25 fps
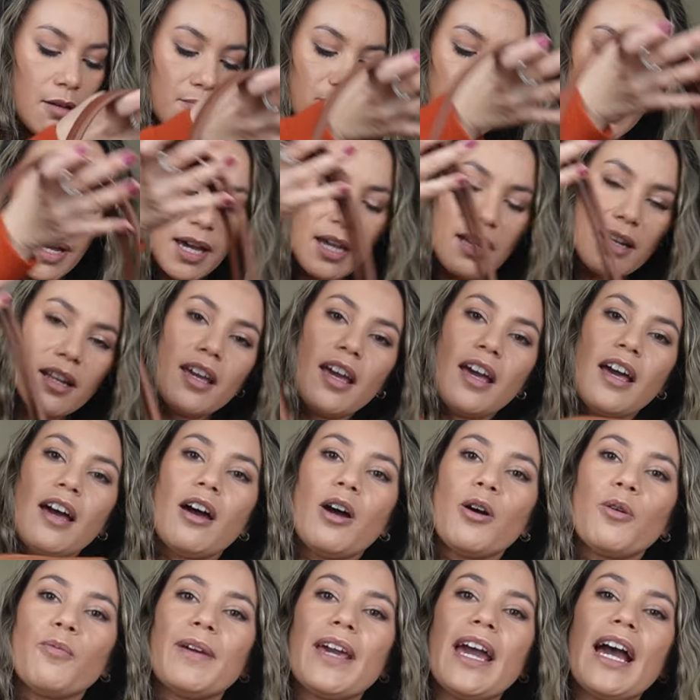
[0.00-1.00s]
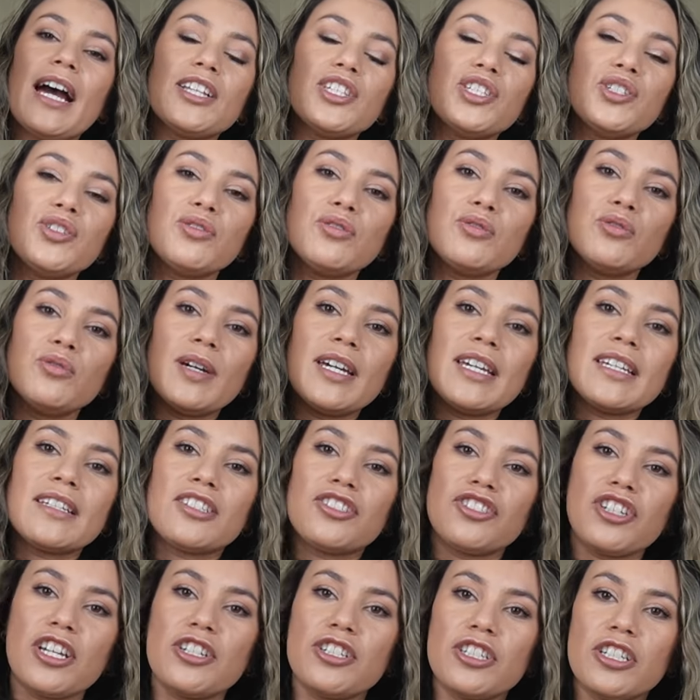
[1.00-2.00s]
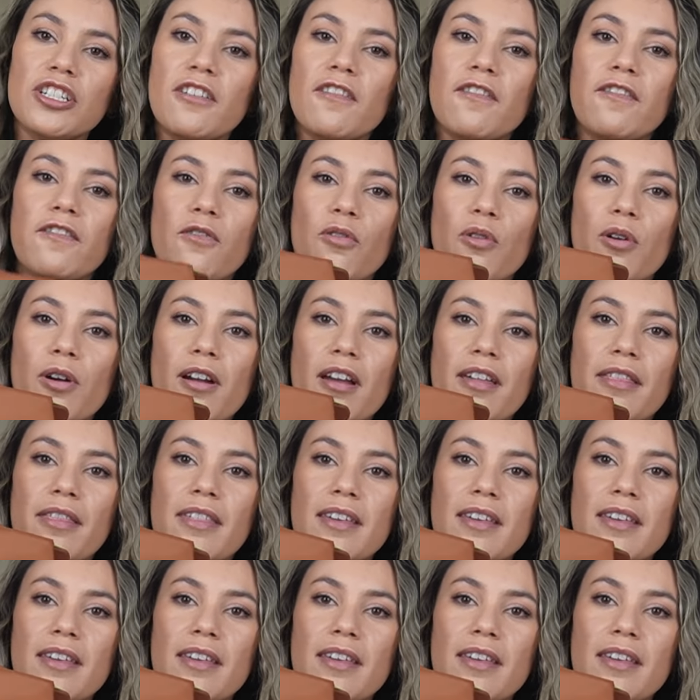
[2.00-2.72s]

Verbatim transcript: But we had to exchange it for